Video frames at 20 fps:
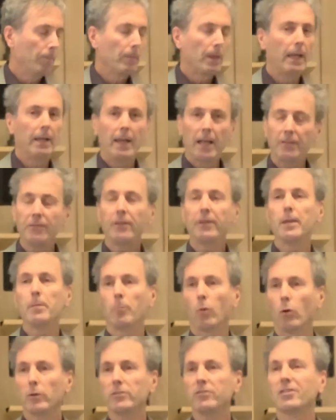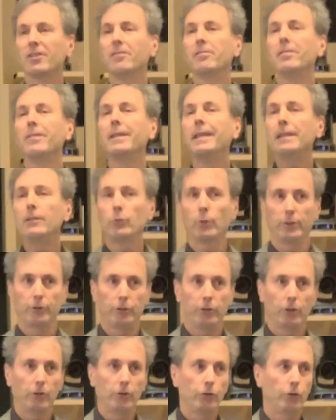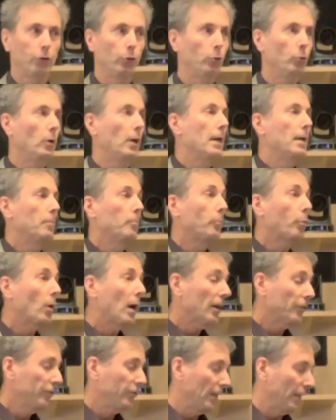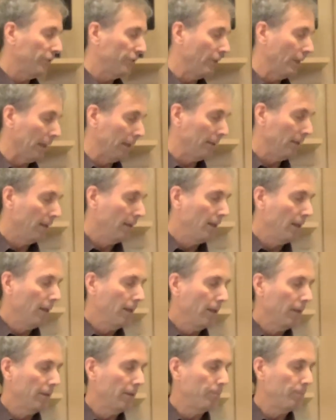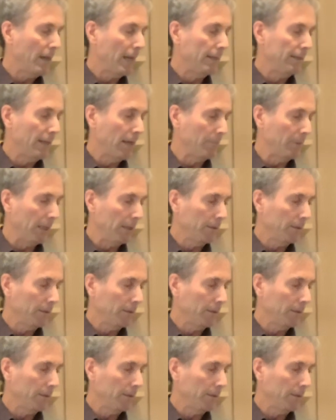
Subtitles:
and hence the importance of literature to processing the pandemic.